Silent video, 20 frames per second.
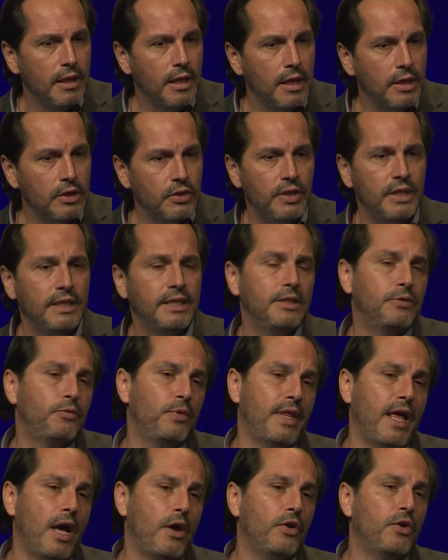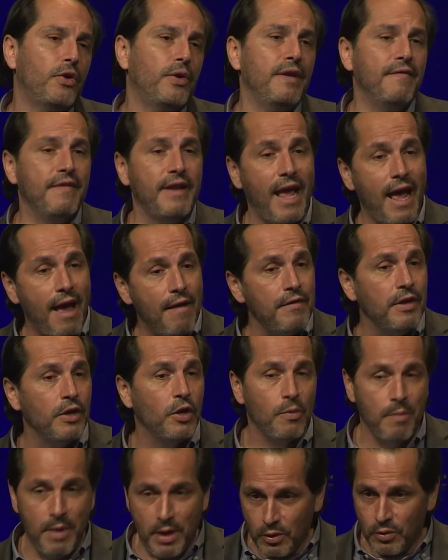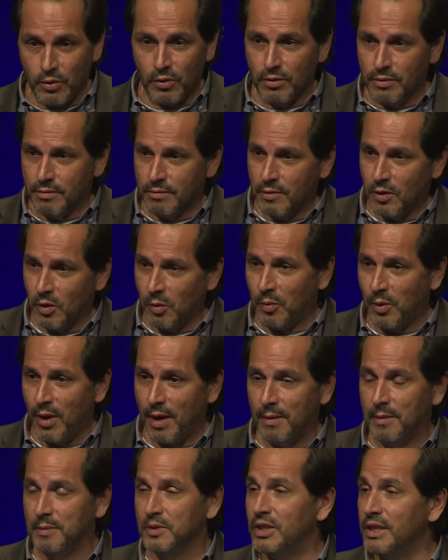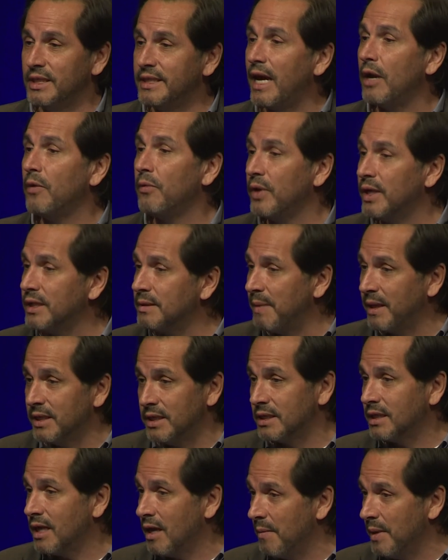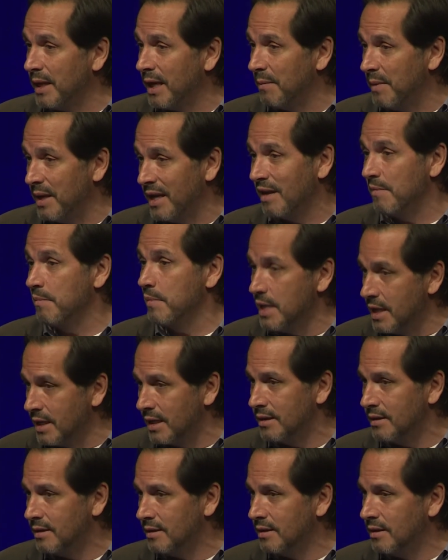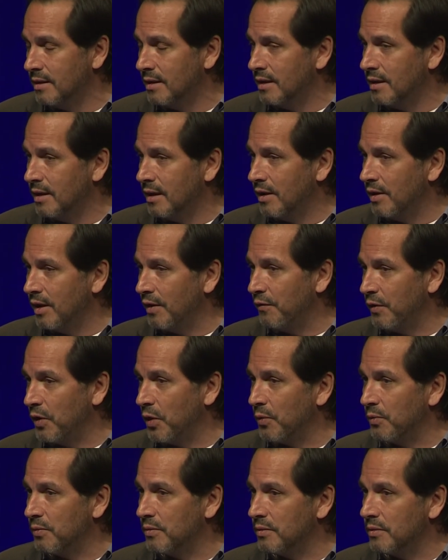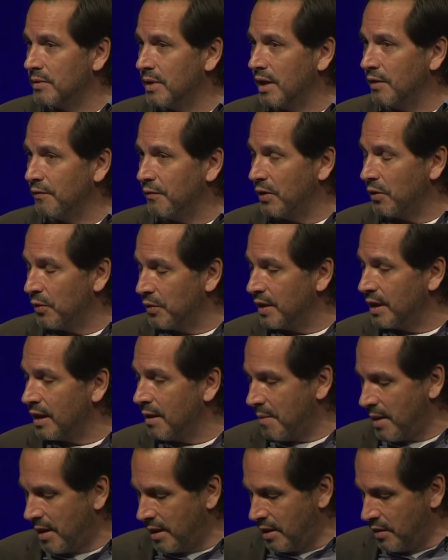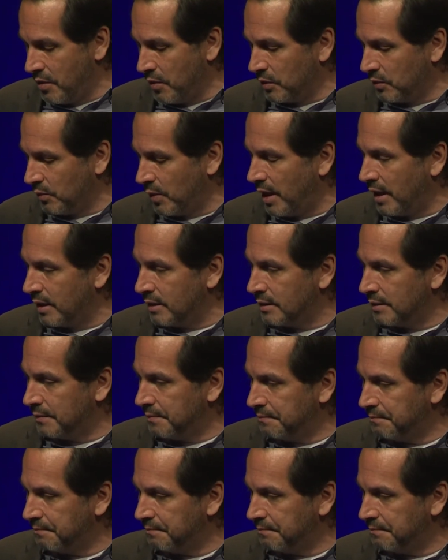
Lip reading: So this is without her even having her problems. She's at risk by just coming and being admitted if we don't think about it in those ways.